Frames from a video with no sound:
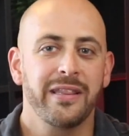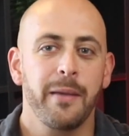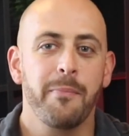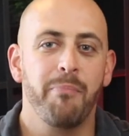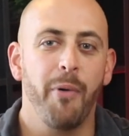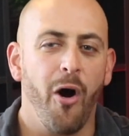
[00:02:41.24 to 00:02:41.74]
but
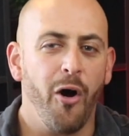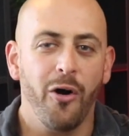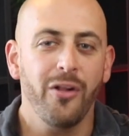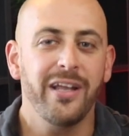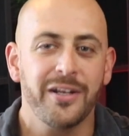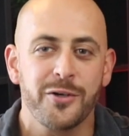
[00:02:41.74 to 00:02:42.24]
they
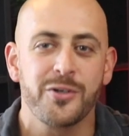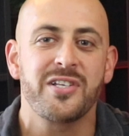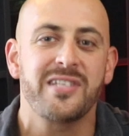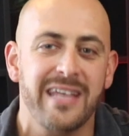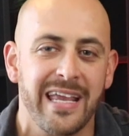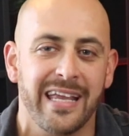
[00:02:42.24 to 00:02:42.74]
all
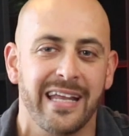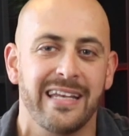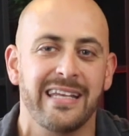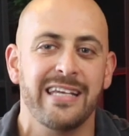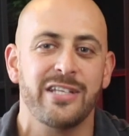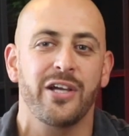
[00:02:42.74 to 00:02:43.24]

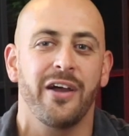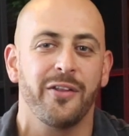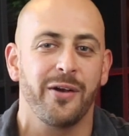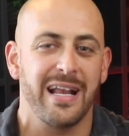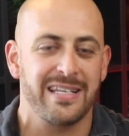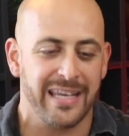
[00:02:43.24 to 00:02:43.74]
understand each
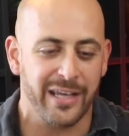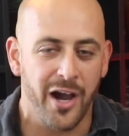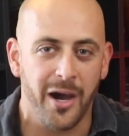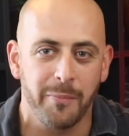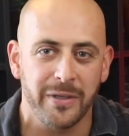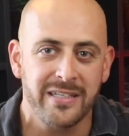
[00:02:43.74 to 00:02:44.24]
other as a
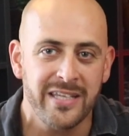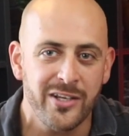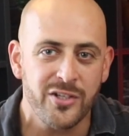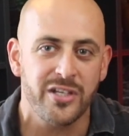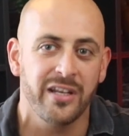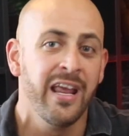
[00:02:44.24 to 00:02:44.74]

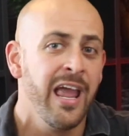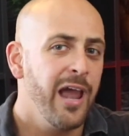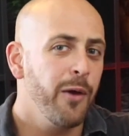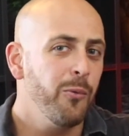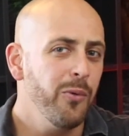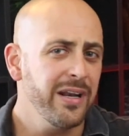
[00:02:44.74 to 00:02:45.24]
competition
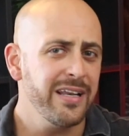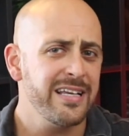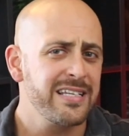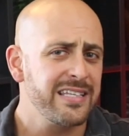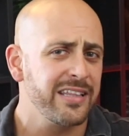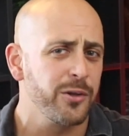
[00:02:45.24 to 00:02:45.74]
and what it
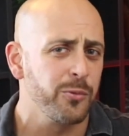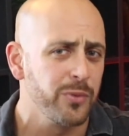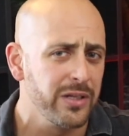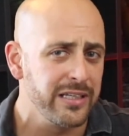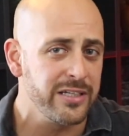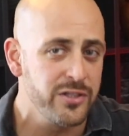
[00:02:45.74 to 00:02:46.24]
is that they're
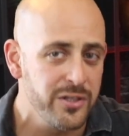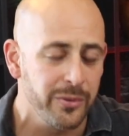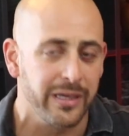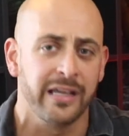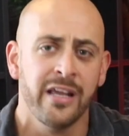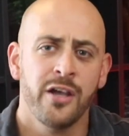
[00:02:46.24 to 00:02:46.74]
really
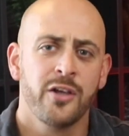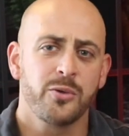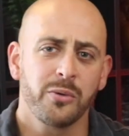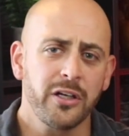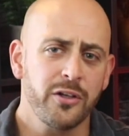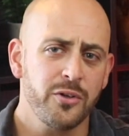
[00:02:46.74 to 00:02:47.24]
doing.
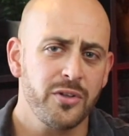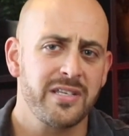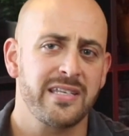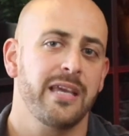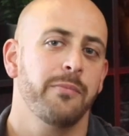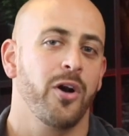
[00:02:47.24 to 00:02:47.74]
So we're going to do the
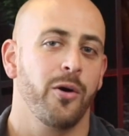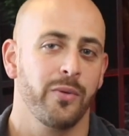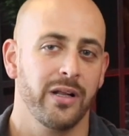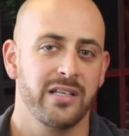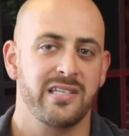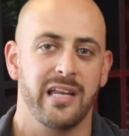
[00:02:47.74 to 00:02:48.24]
same in our
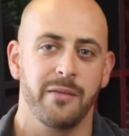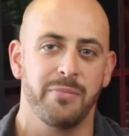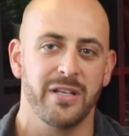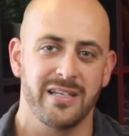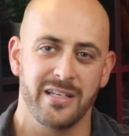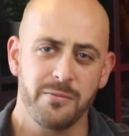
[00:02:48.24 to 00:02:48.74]
real estate
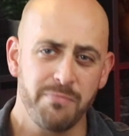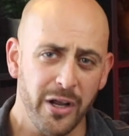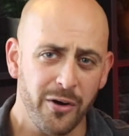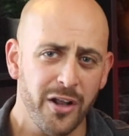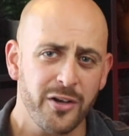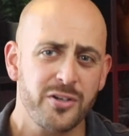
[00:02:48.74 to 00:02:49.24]
business.
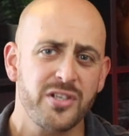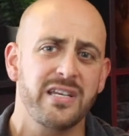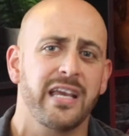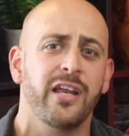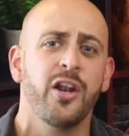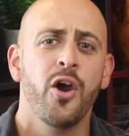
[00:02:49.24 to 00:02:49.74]
Better
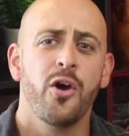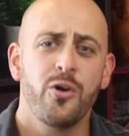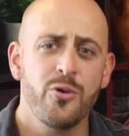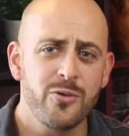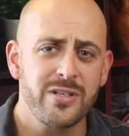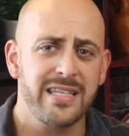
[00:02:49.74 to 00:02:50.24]
understand
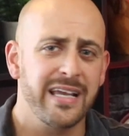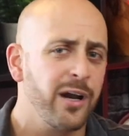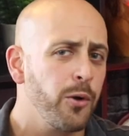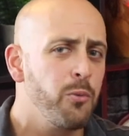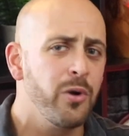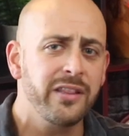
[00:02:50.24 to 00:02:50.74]
who's
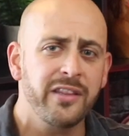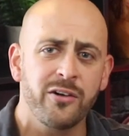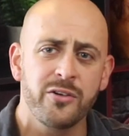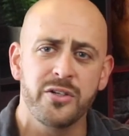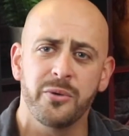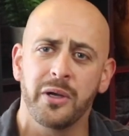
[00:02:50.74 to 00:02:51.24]
there, what
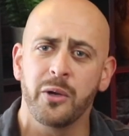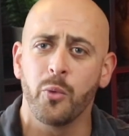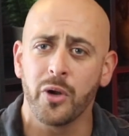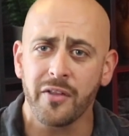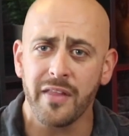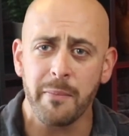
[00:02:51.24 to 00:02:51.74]
they're doing,
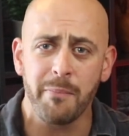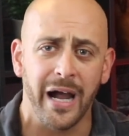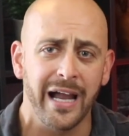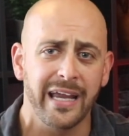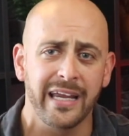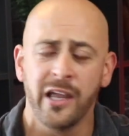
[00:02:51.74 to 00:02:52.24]
what are they
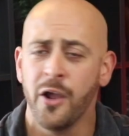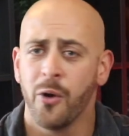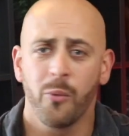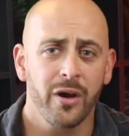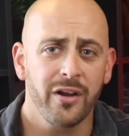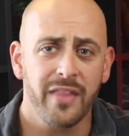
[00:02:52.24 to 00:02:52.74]
buying,
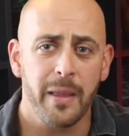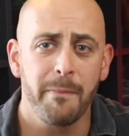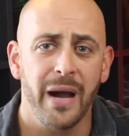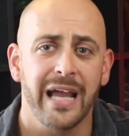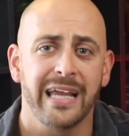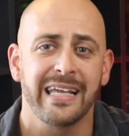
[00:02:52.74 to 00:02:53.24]
where are they
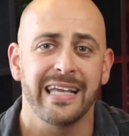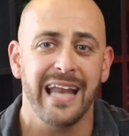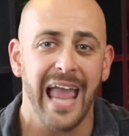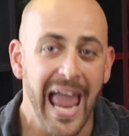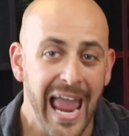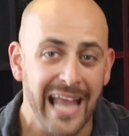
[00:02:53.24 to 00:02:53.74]
buying
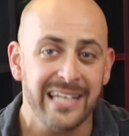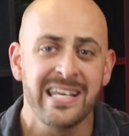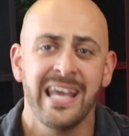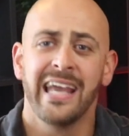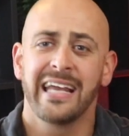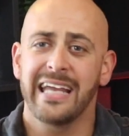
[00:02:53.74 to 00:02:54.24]
it at.
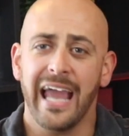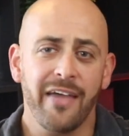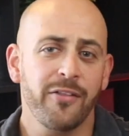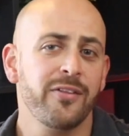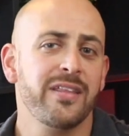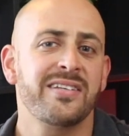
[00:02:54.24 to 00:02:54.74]

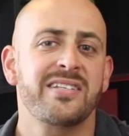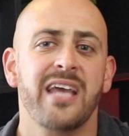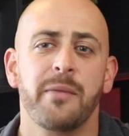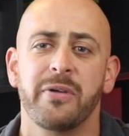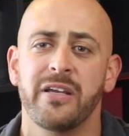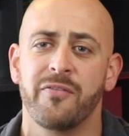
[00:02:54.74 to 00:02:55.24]
Gather this
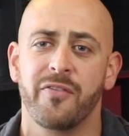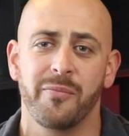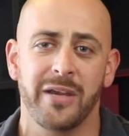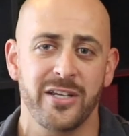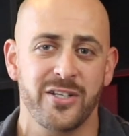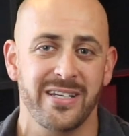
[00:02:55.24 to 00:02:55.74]
type of
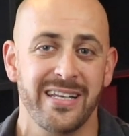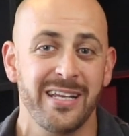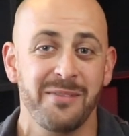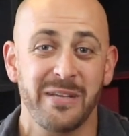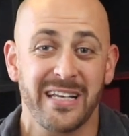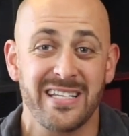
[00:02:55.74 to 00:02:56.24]
information
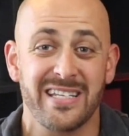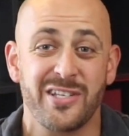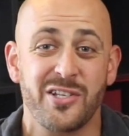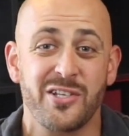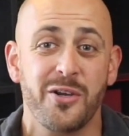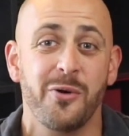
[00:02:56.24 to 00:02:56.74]
in because
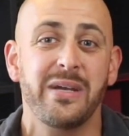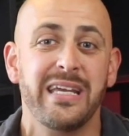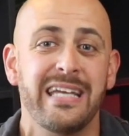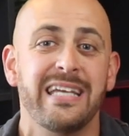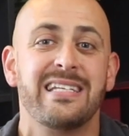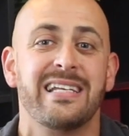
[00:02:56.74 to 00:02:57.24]
it's so
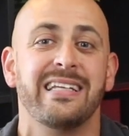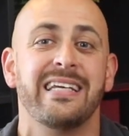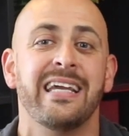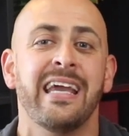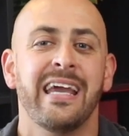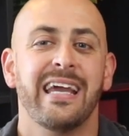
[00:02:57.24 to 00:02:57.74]

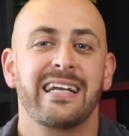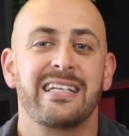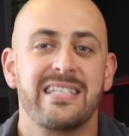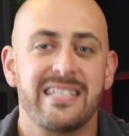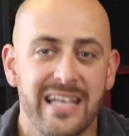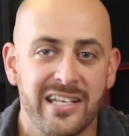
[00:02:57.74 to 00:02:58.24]
easily
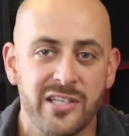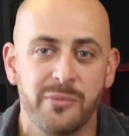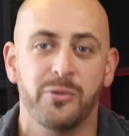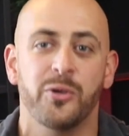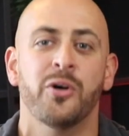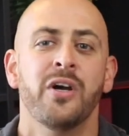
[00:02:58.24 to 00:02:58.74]

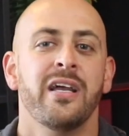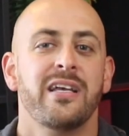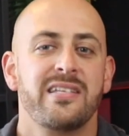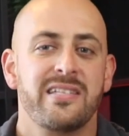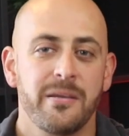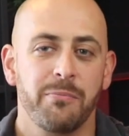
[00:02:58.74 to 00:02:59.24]
accessible
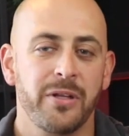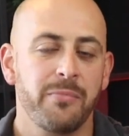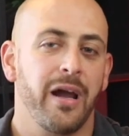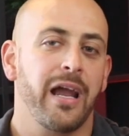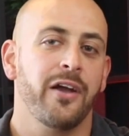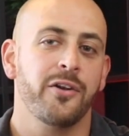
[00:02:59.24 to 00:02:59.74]
simply
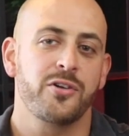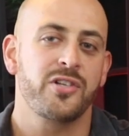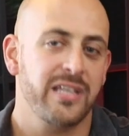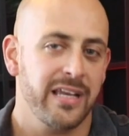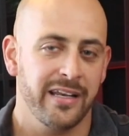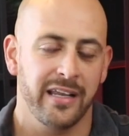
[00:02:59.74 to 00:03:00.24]
by
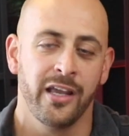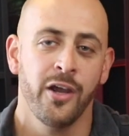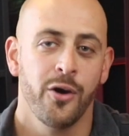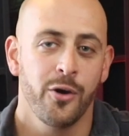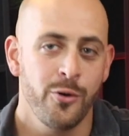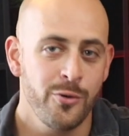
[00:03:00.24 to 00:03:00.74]
understanding
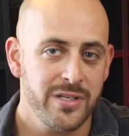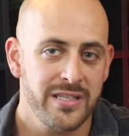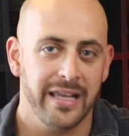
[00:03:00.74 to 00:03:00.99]
who's